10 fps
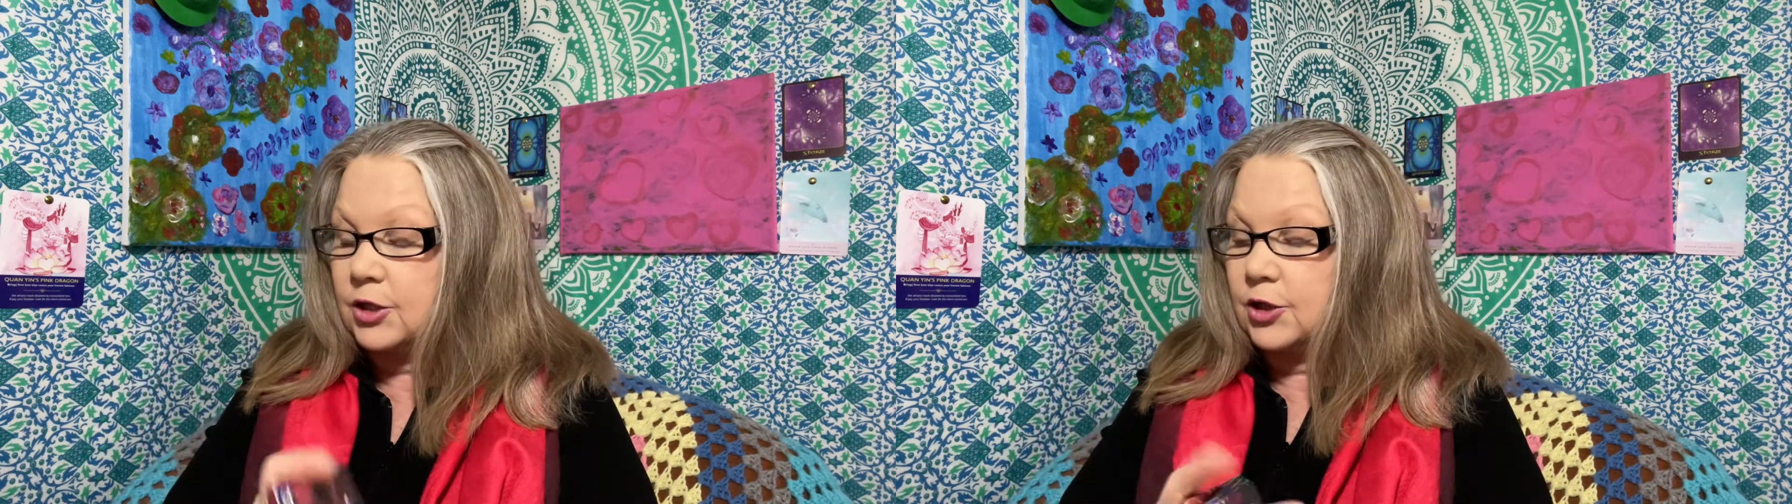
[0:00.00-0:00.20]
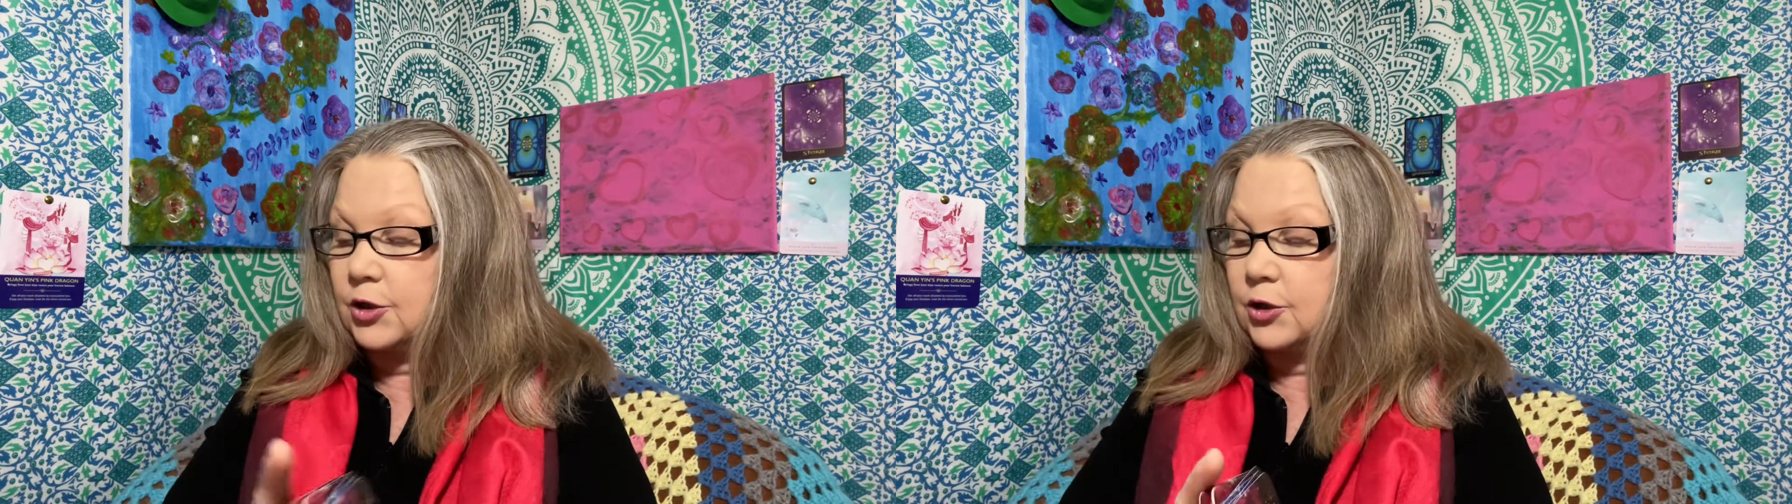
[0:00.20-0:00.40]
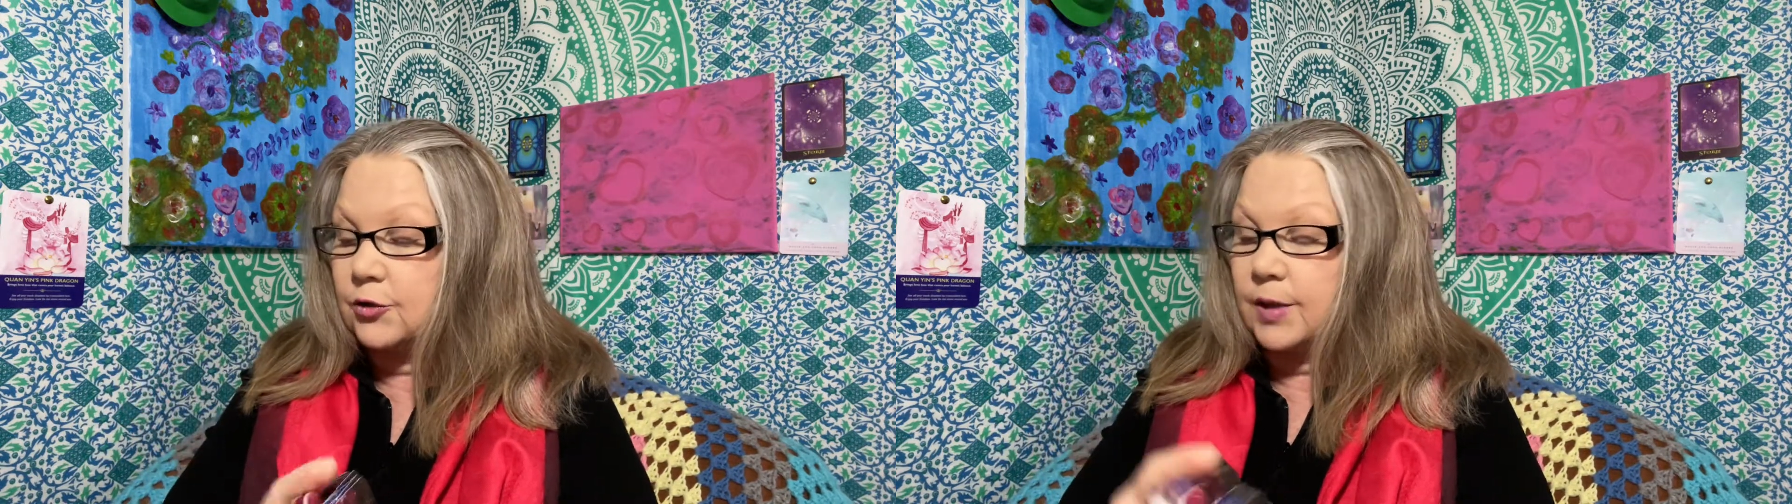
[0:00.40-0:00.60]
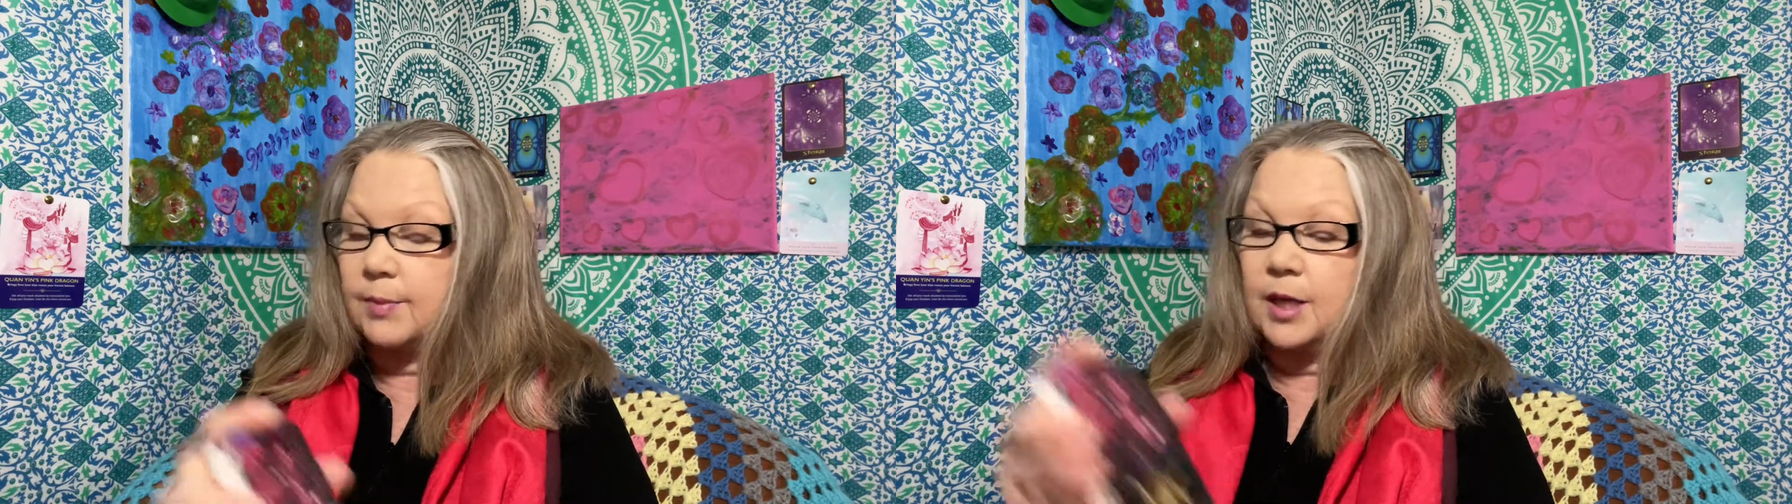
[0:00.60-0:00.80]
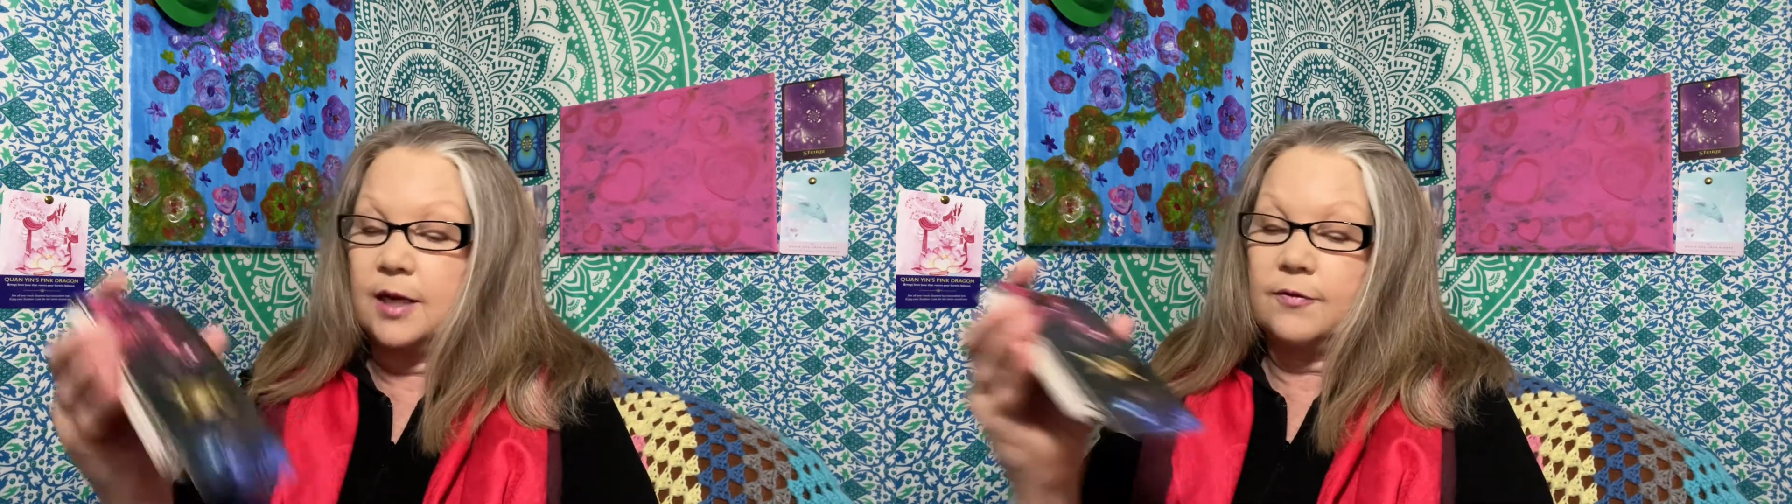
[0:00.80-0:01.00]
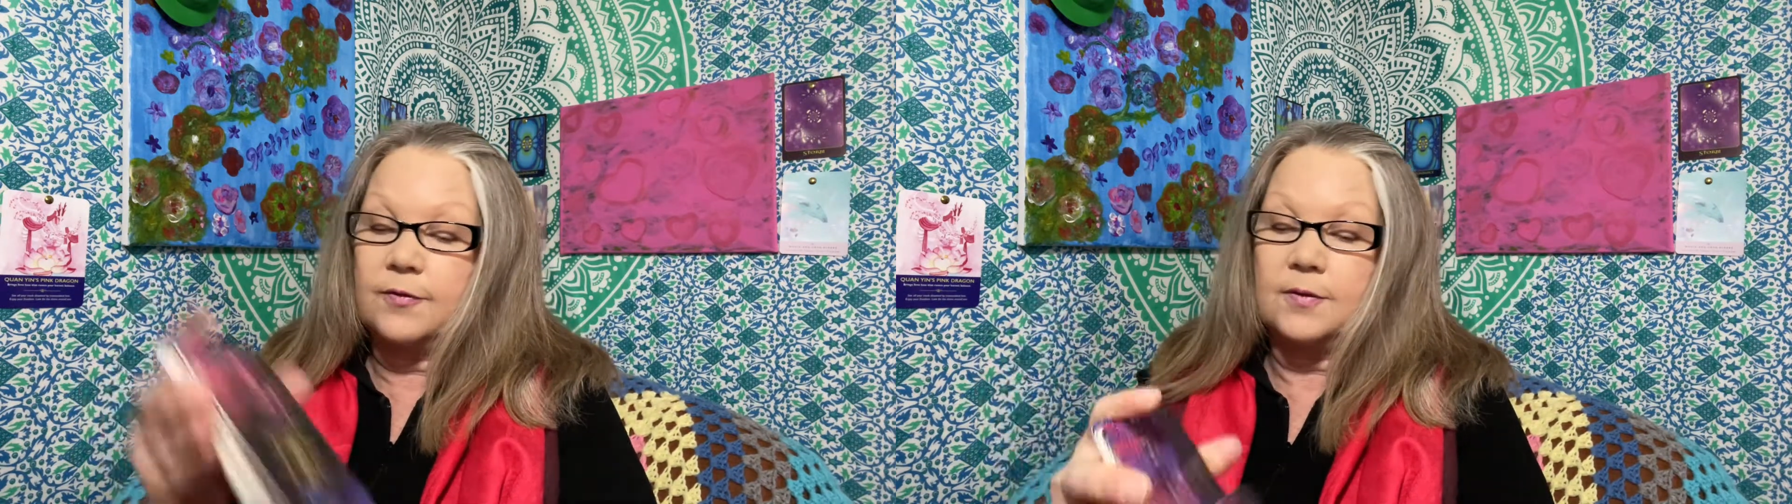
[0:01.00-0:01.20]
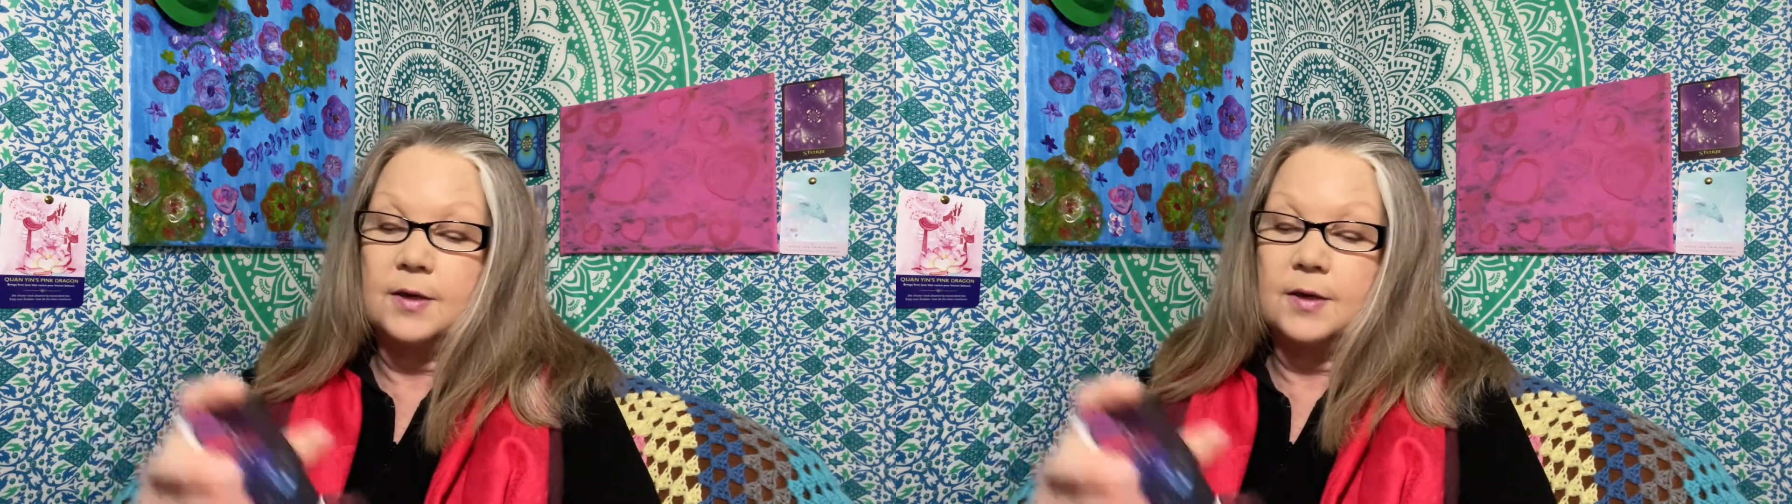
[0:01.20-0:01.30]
to your dream life.